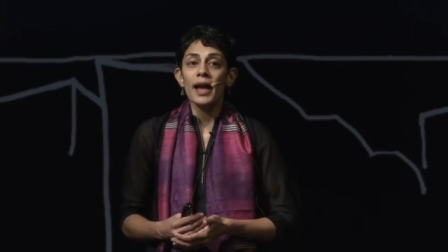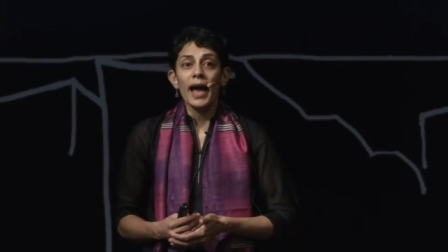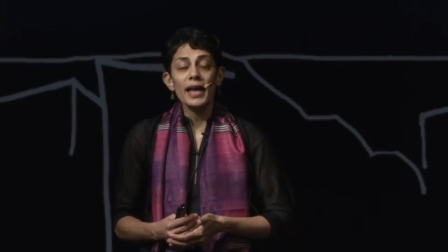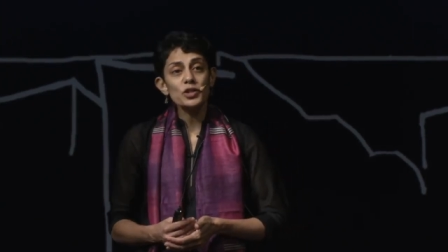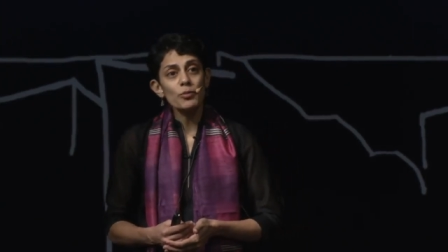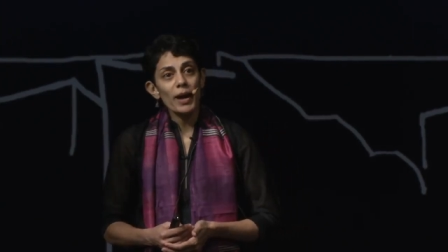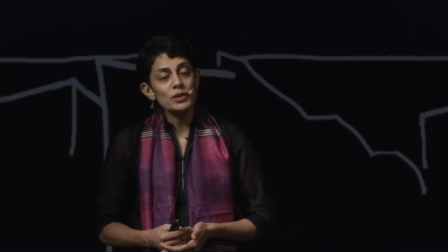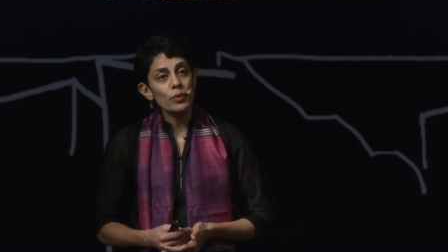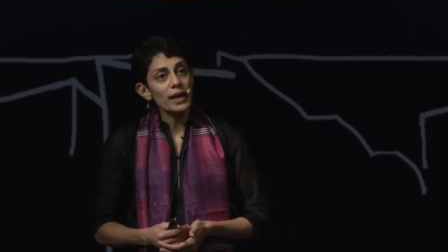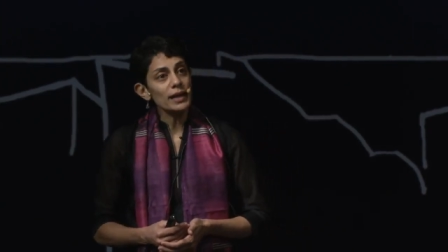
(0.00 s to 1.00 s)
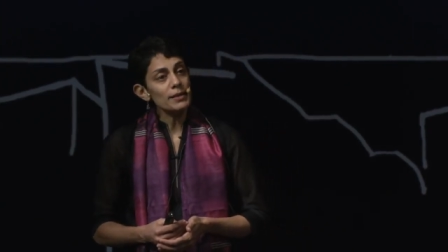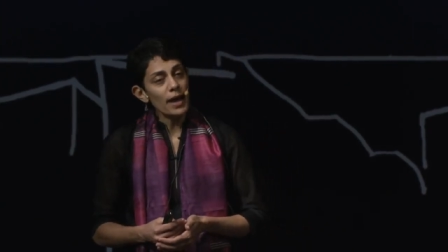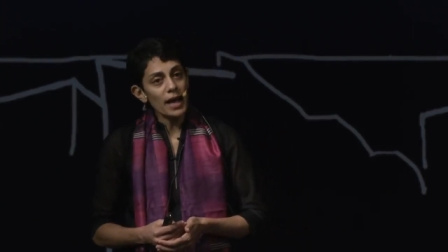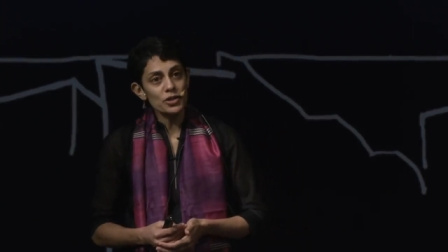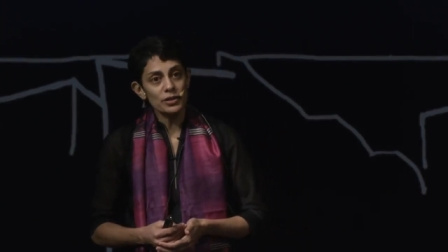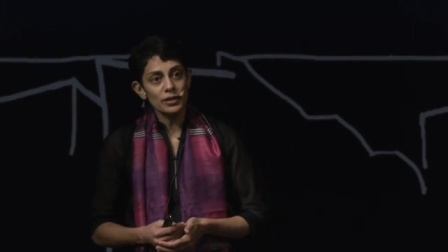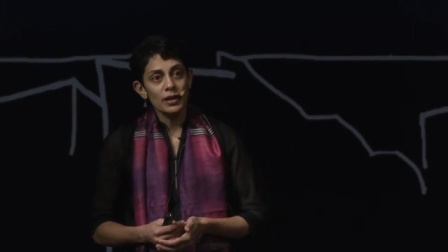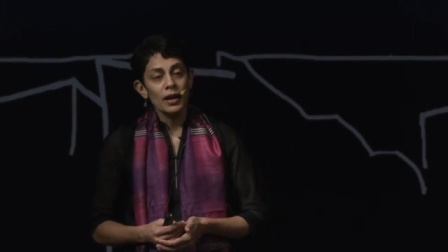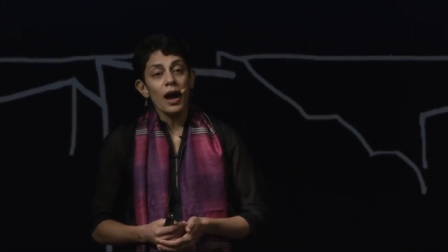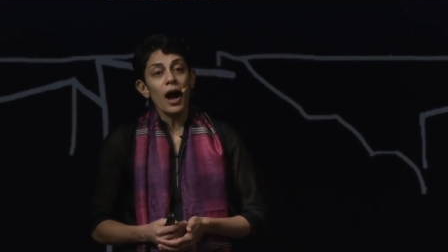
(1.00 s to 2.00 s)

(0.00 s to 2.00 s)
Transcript: As you might well imagine,